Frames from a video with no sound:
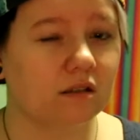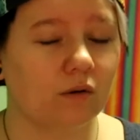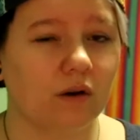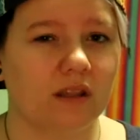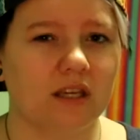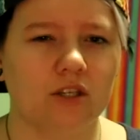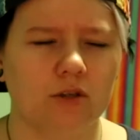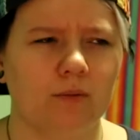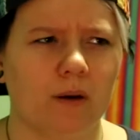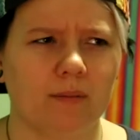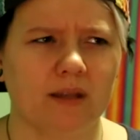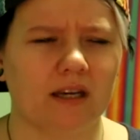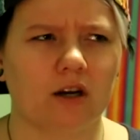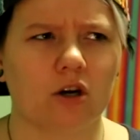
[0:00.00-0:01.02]
So I think she bought
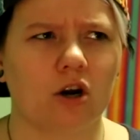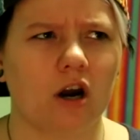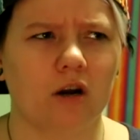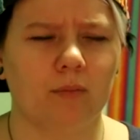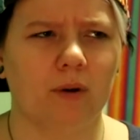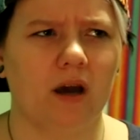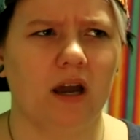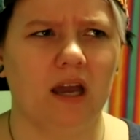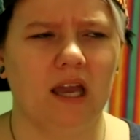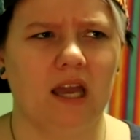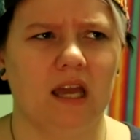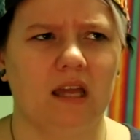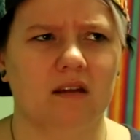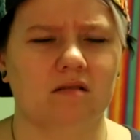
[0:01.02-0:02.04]
me like a crock pot
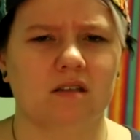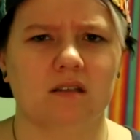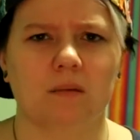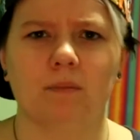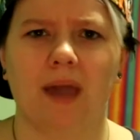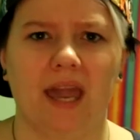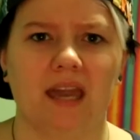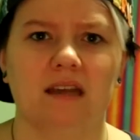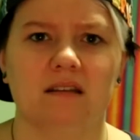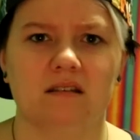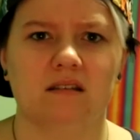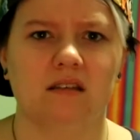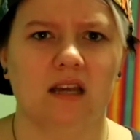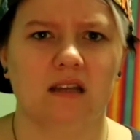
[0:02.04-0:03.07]
and some
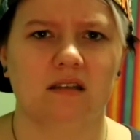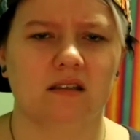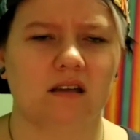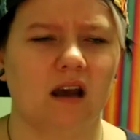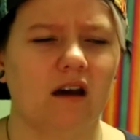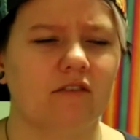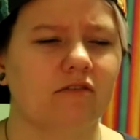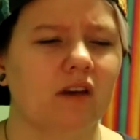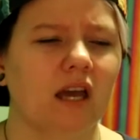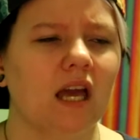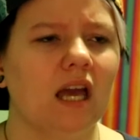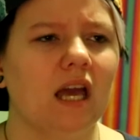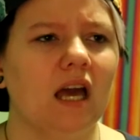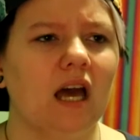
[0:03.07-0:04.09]
pans and stuff.
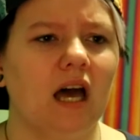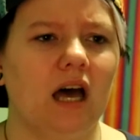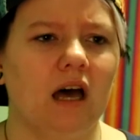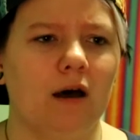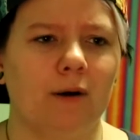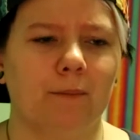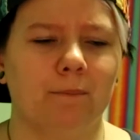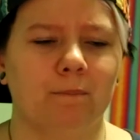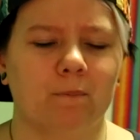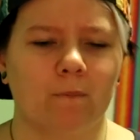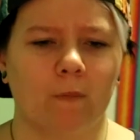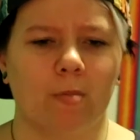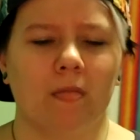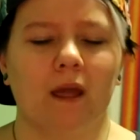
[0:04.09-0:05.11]
Um,
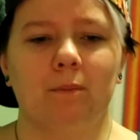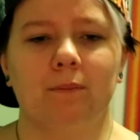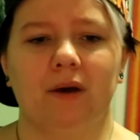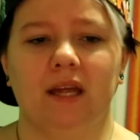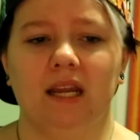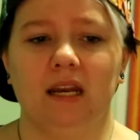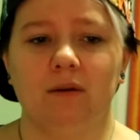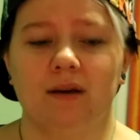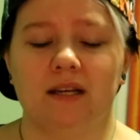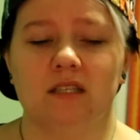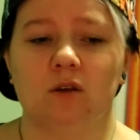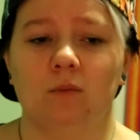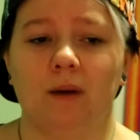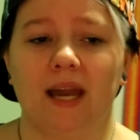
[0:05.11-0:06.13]
but anyway,
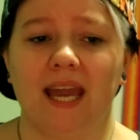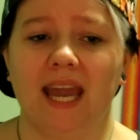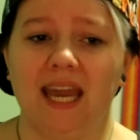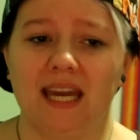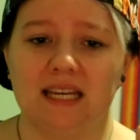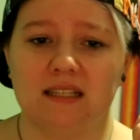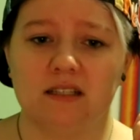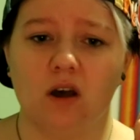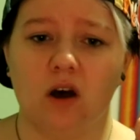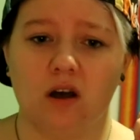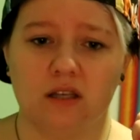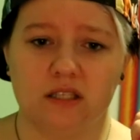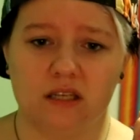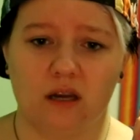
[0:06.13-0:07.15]
so my aunt
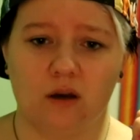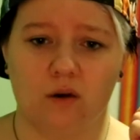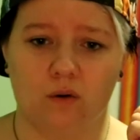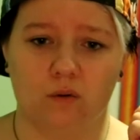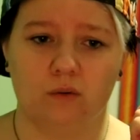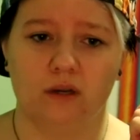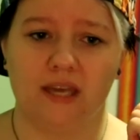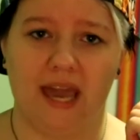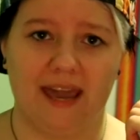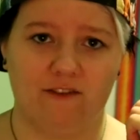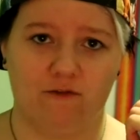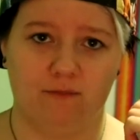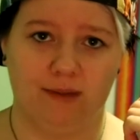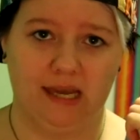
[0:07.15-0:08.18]
also
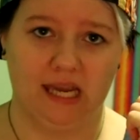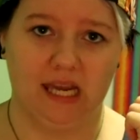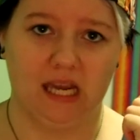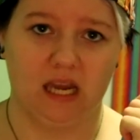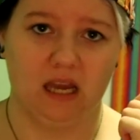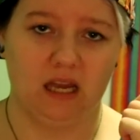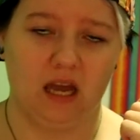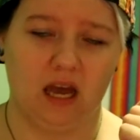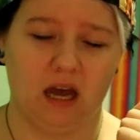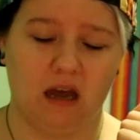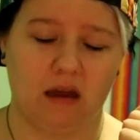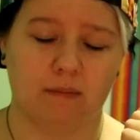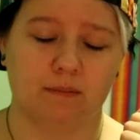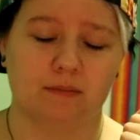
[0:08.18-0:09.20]
gave me
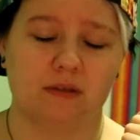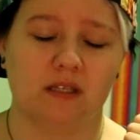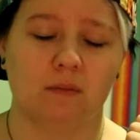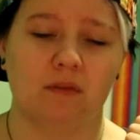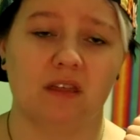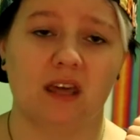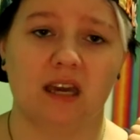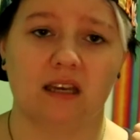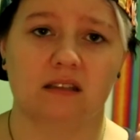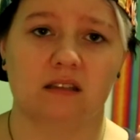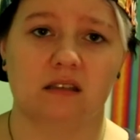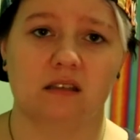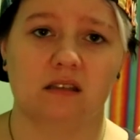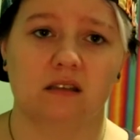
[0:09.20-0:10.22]
um, some
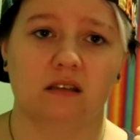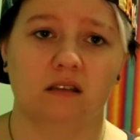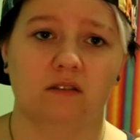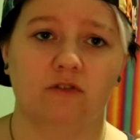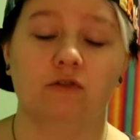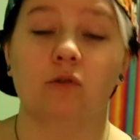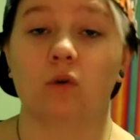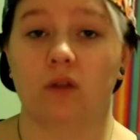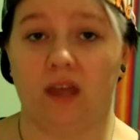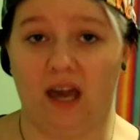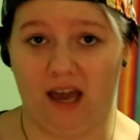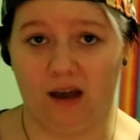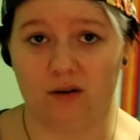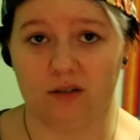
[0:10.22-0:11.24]
things for the
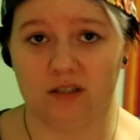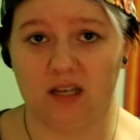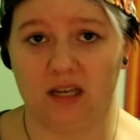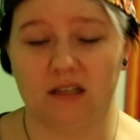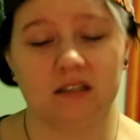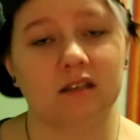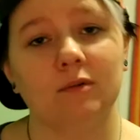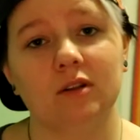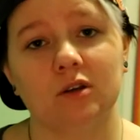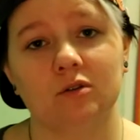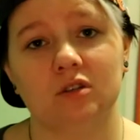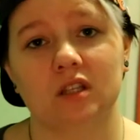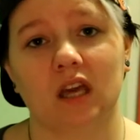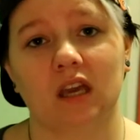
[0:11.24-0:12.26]
house. And some of
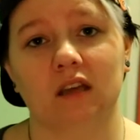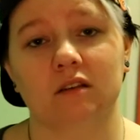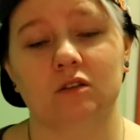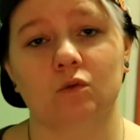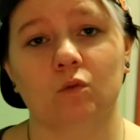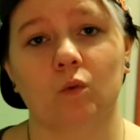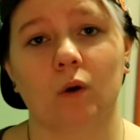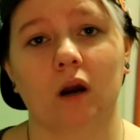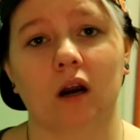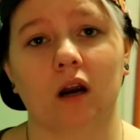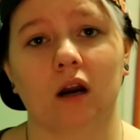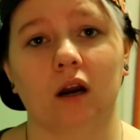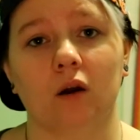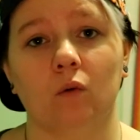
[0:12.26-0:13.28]
those things
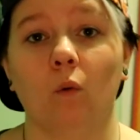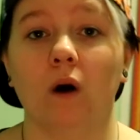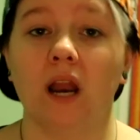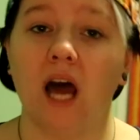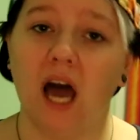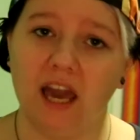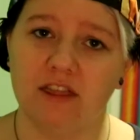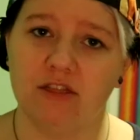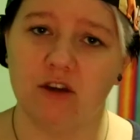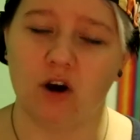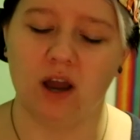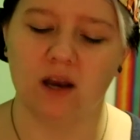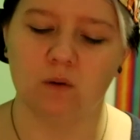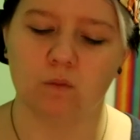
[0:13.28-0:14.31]
were what I
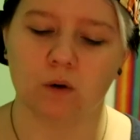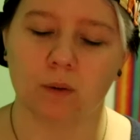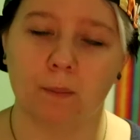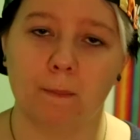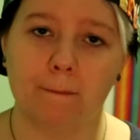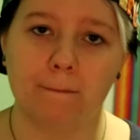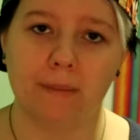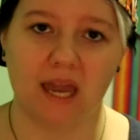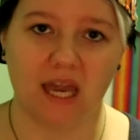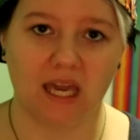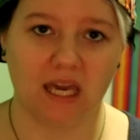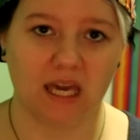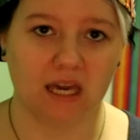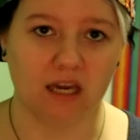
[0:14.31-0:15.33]
thought were
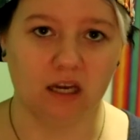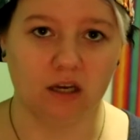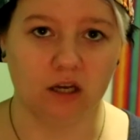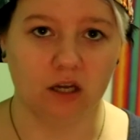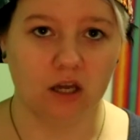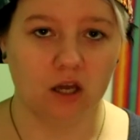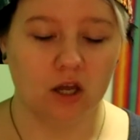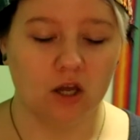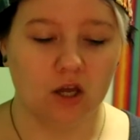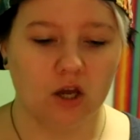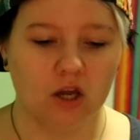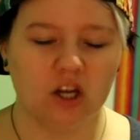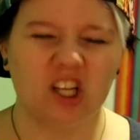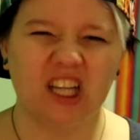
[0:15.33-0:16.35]
baking
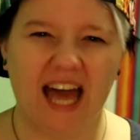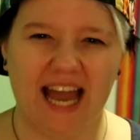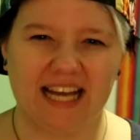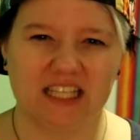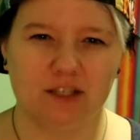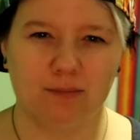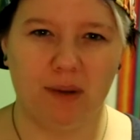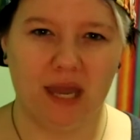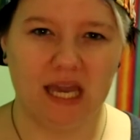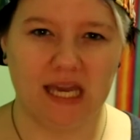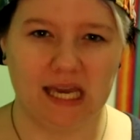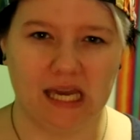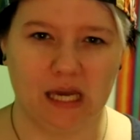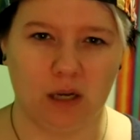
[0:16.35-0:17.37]
glass
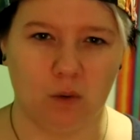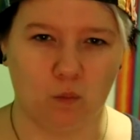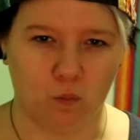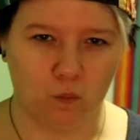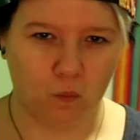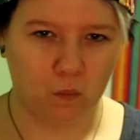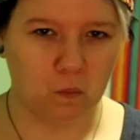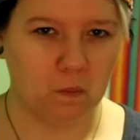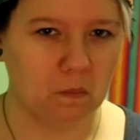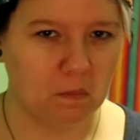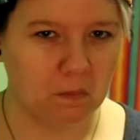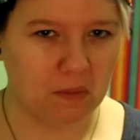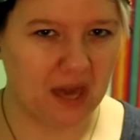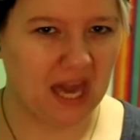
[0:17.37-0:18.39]
baking
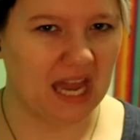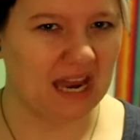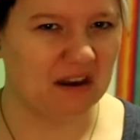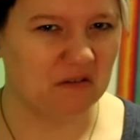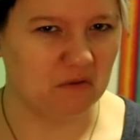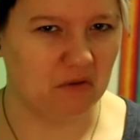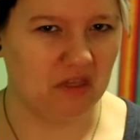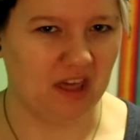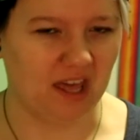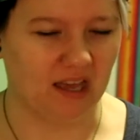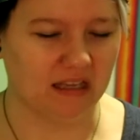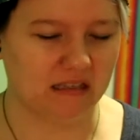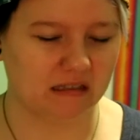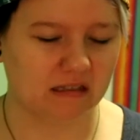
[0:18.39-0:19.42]
pan
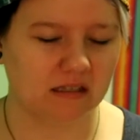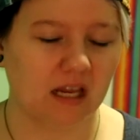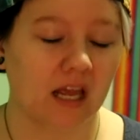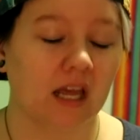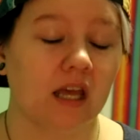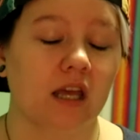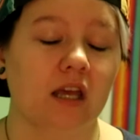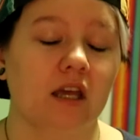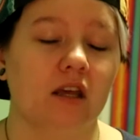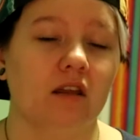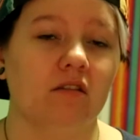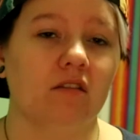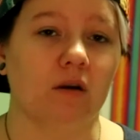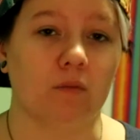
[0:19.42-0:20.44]
things.
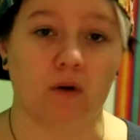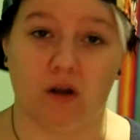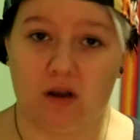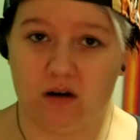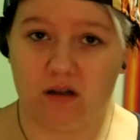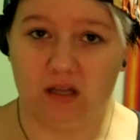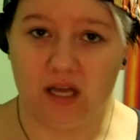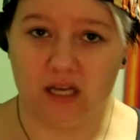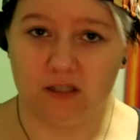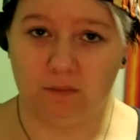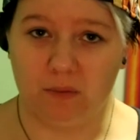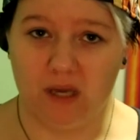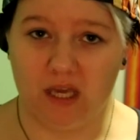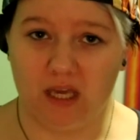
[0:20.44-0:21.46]
They were not glass
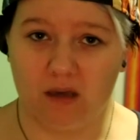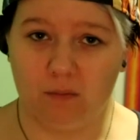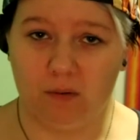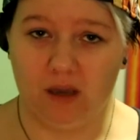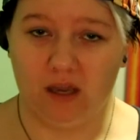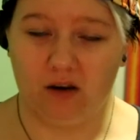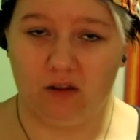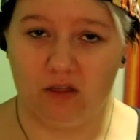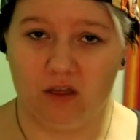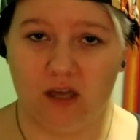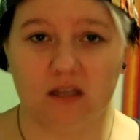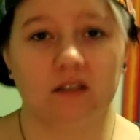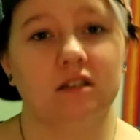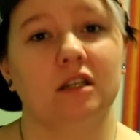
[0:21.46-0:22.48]
baking pan
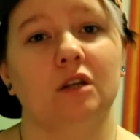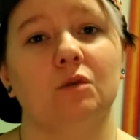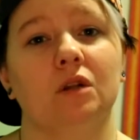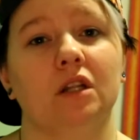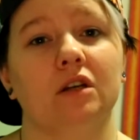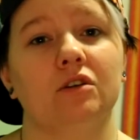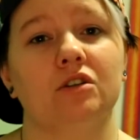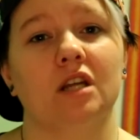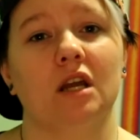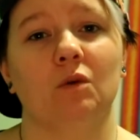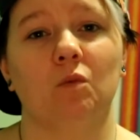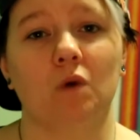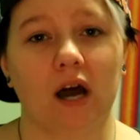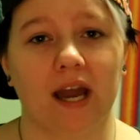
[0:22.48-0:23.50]
things, and you will
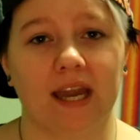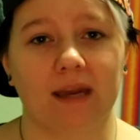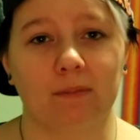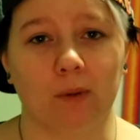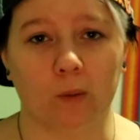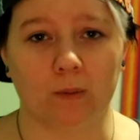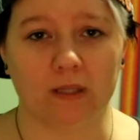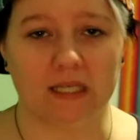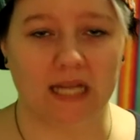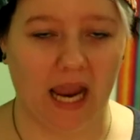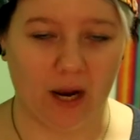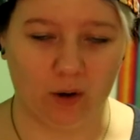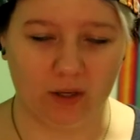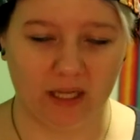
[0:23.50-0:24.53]
understand why
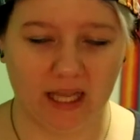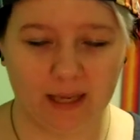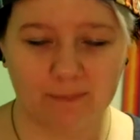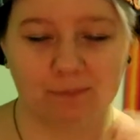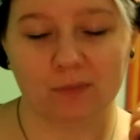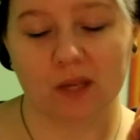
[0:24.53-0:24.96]
momentarily.